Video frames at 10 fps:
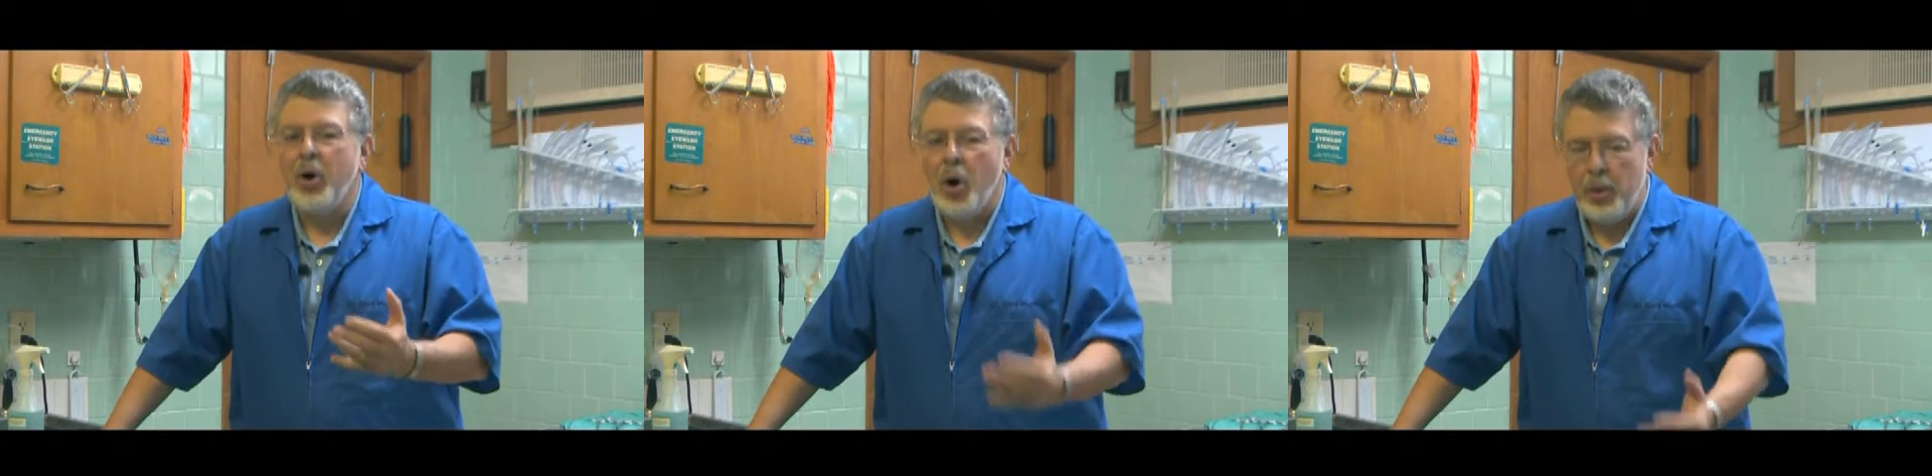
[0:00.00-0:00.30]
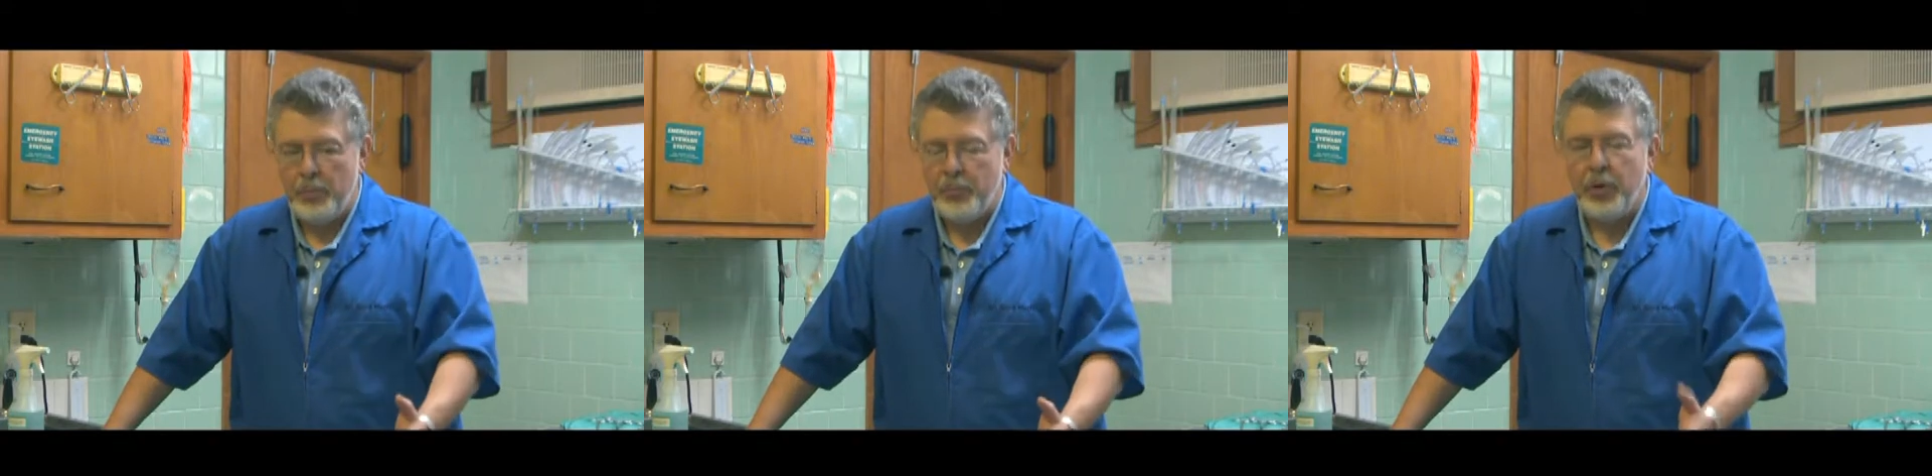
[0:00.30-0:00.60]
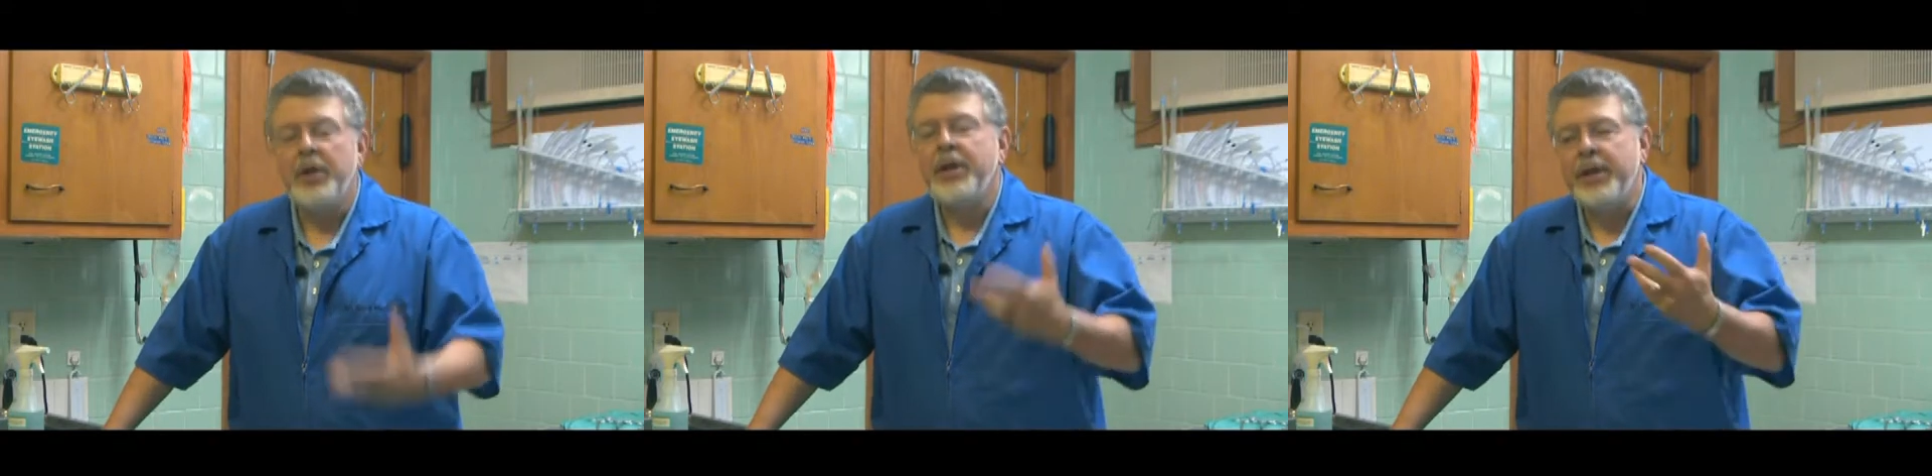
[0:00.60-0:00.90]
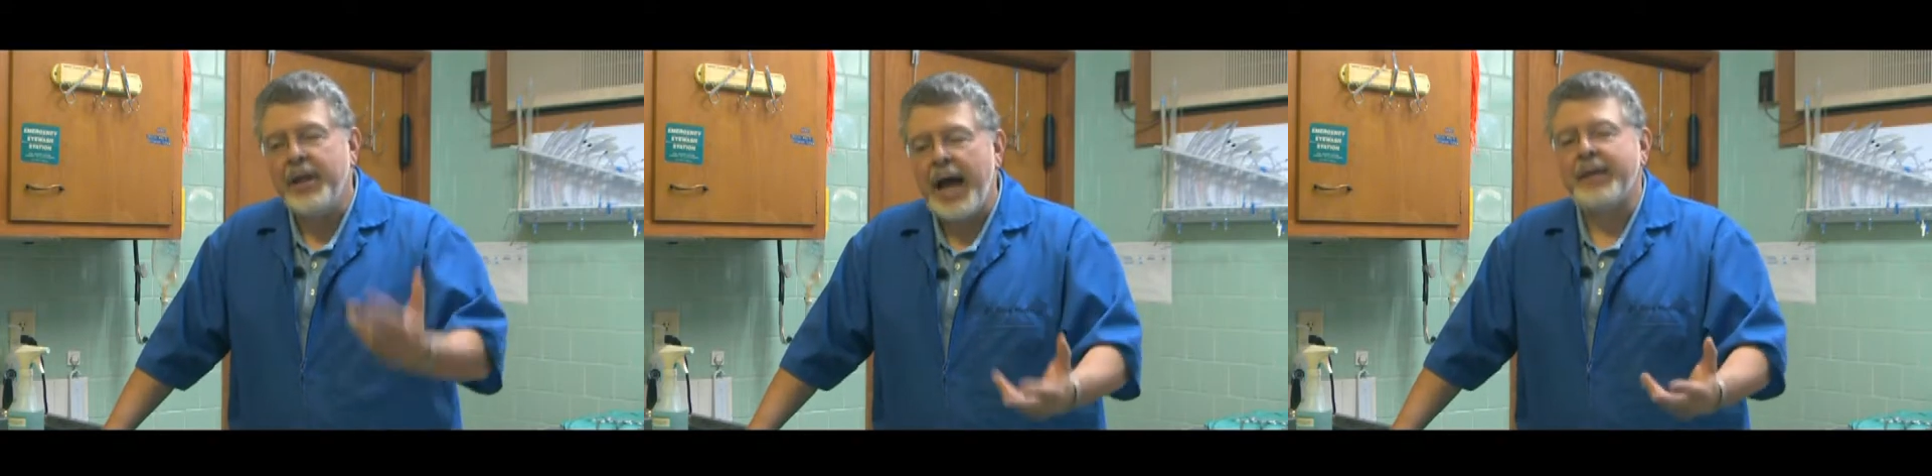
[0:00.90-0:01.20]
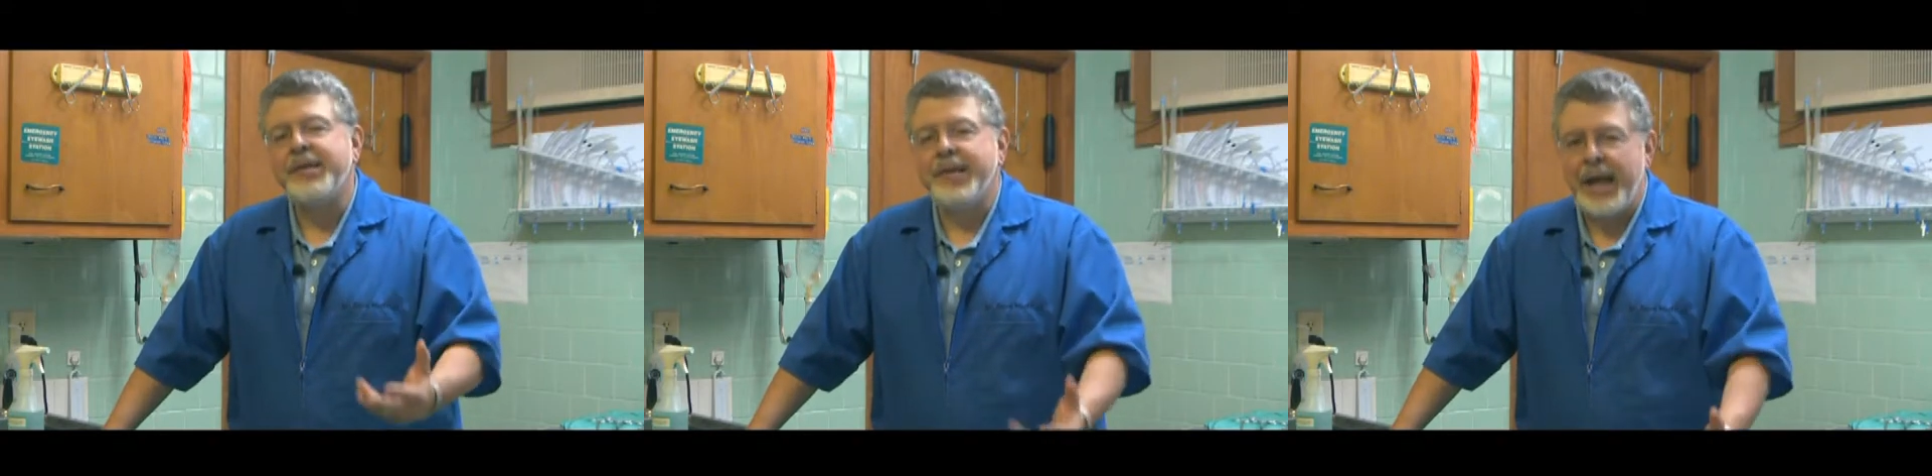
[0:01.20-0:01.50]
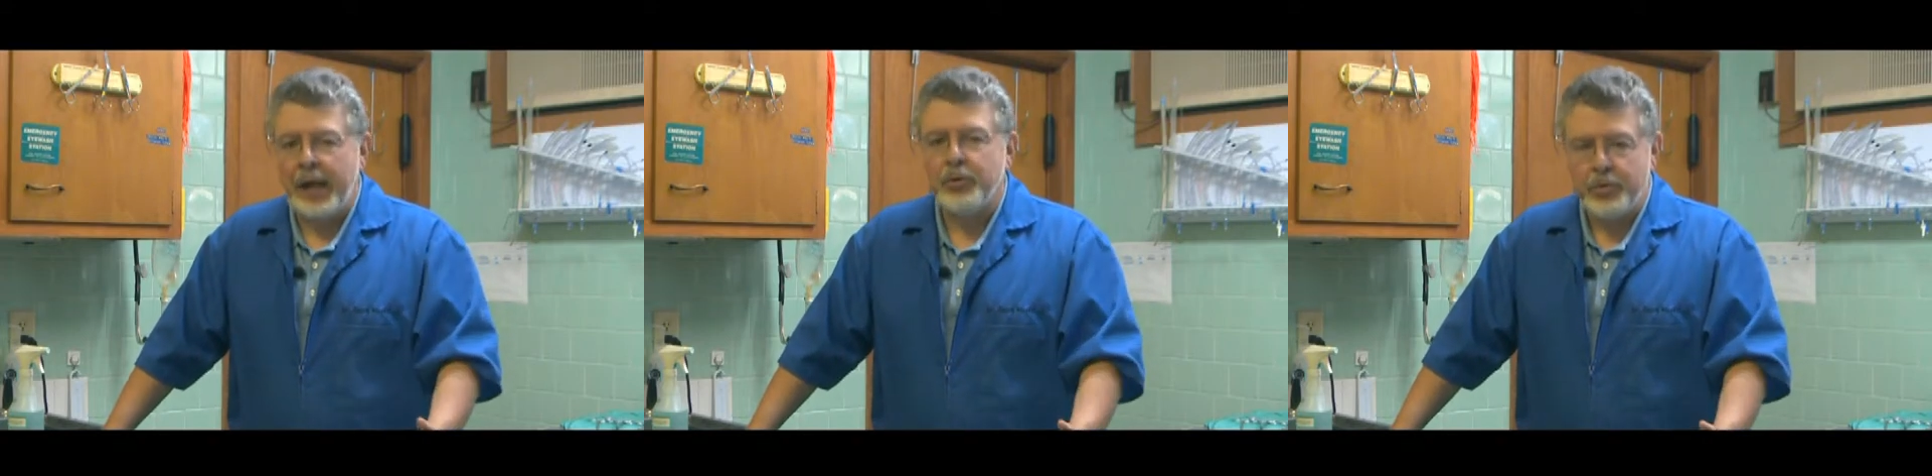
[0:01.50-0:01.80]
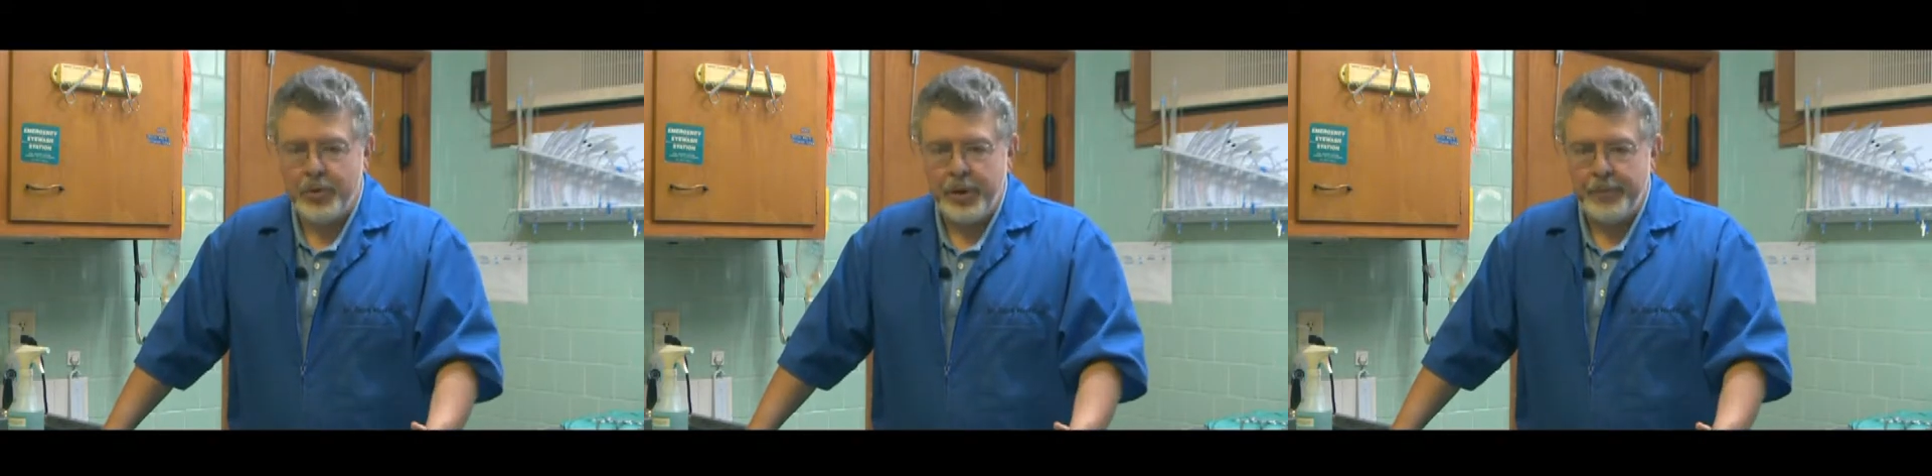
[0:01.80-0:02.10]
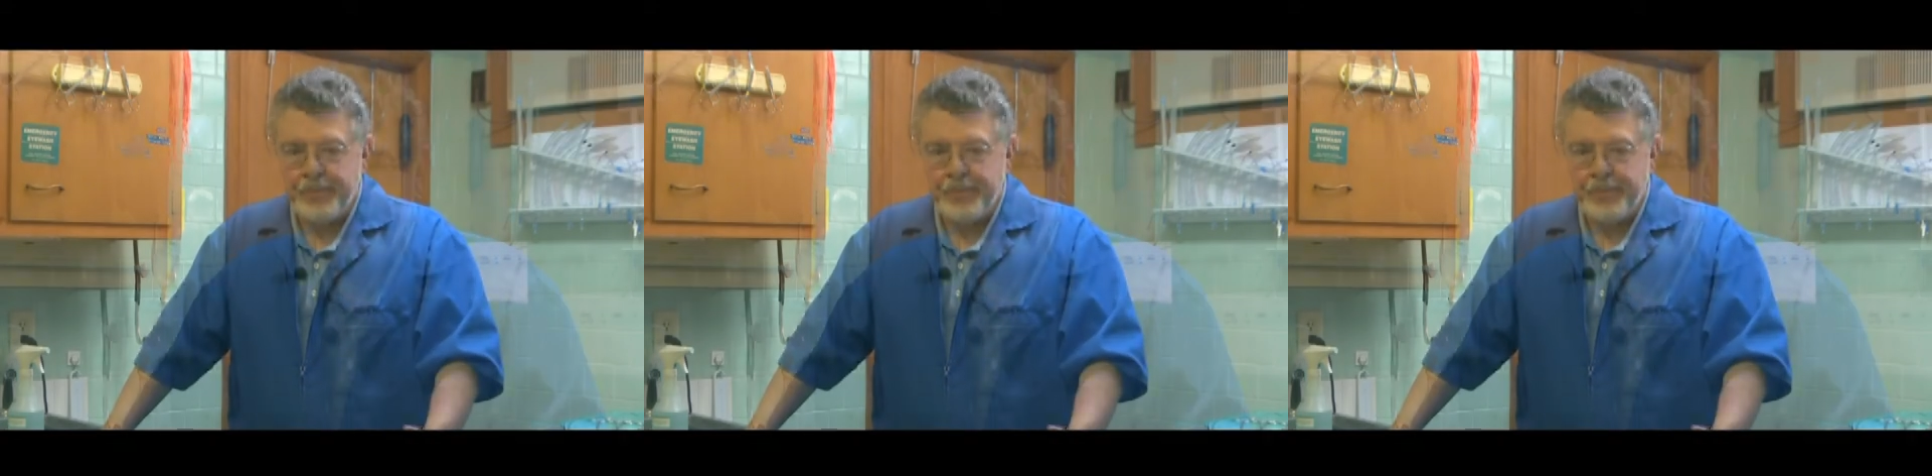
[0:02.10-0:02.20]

harmful. That's an allergy.